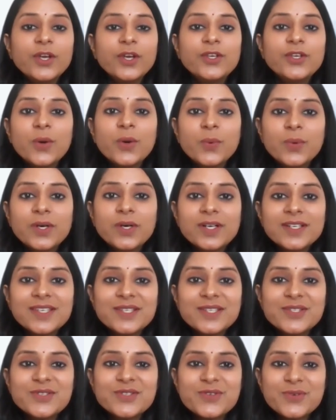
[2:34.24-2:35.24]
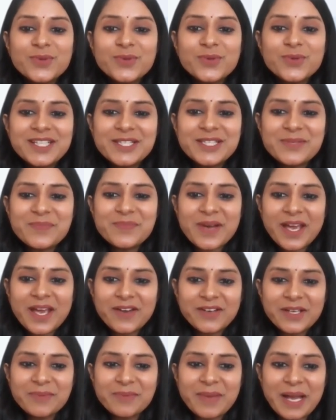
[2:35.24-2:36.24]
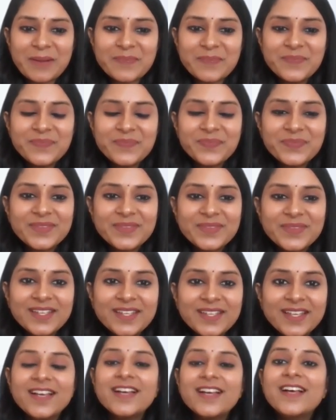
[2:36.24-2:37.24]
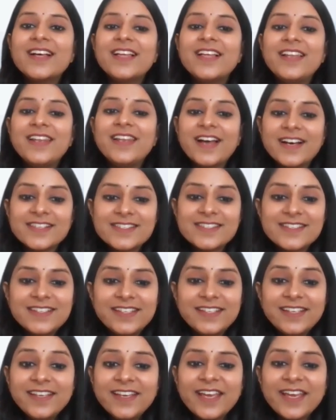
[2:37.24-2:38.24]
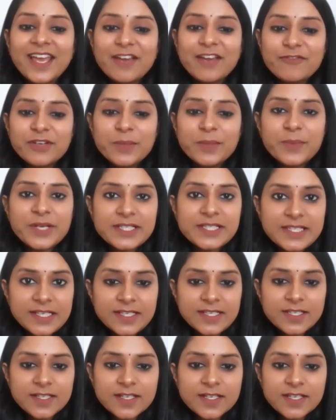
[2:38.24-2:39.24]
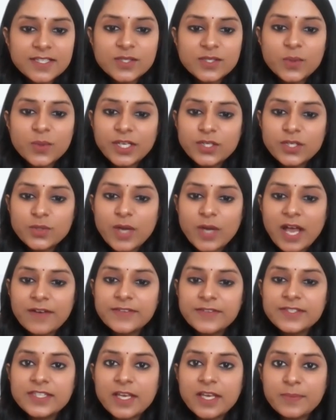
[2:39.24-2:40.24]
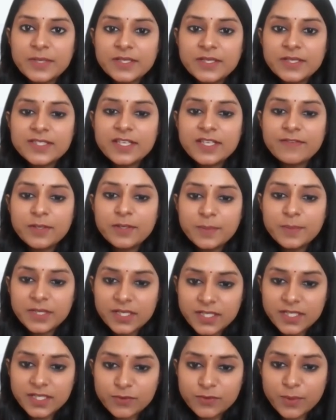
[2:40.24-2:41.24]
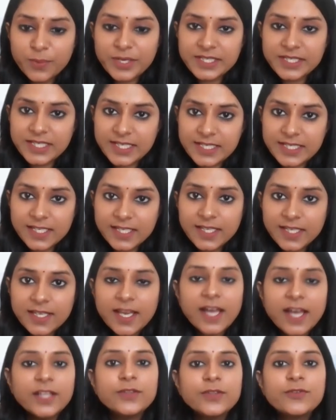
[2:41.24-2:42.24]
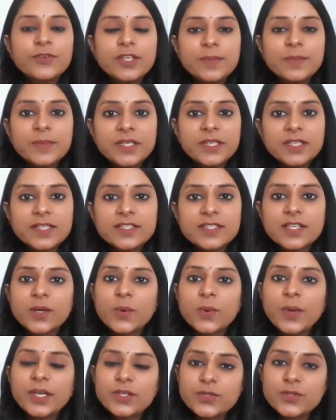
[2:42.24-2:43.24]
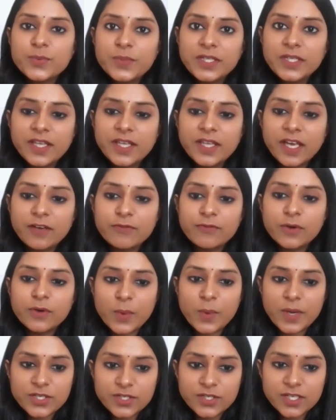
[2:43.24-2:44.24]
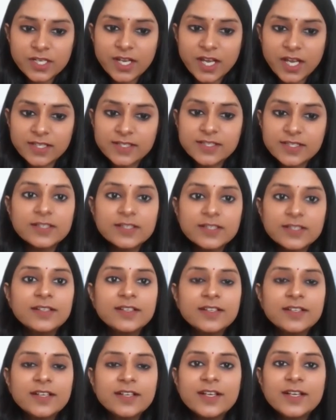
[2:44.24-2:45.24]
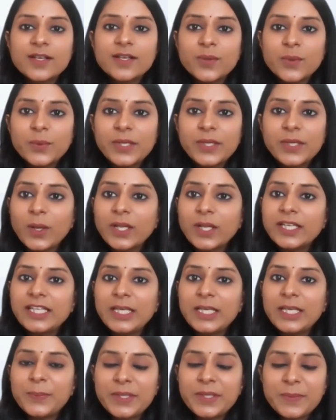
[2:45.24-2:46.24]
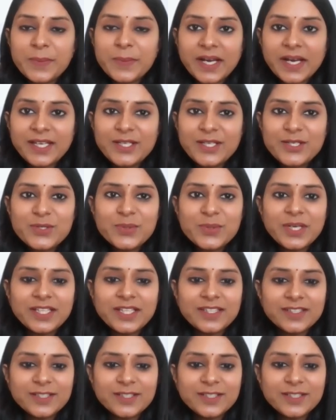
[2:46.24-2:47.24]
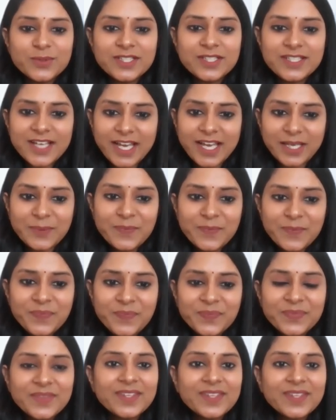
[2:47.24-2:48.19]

Your work is truly inspiring, ma'am. Lastly, every presenter is going to have seven minutes for presenting and 3 minutes are going to be there for question and answer. We'll all keep in mind to adhere to the time.